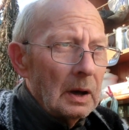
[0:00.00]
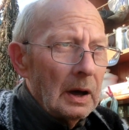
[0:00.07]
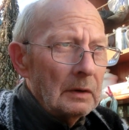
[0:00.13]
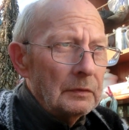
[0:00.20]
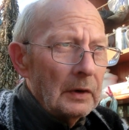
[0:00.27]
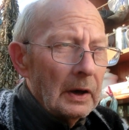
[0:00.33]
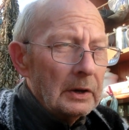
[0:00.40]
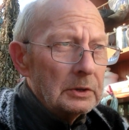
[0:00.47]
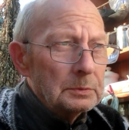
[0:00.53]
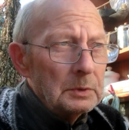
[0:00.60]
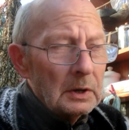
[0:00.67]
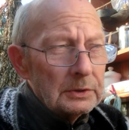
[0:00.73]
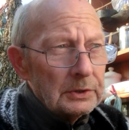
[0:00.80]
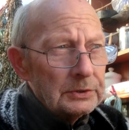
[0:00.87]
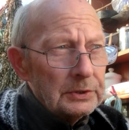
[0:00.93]
FX,
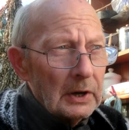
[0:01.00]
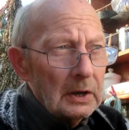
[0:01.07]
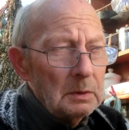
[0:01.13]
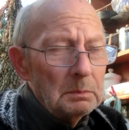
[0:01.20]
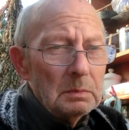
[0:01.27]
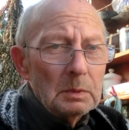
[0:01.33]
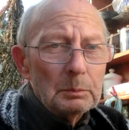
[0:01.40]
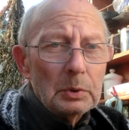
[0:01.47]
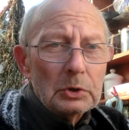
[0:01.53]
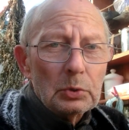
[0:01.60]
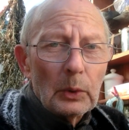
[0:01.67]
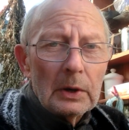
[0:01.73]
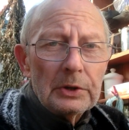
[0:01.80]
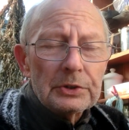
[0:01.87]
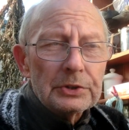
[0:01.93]
as I say,
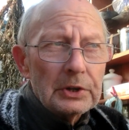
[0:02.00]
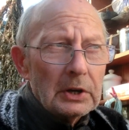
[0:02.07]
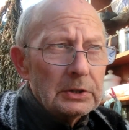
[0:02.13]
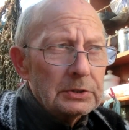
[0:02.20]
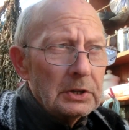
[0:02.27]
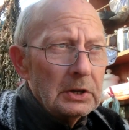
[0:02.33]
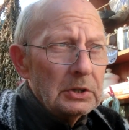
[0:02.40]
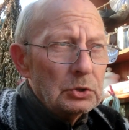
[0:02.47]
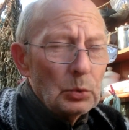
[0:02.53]
between £60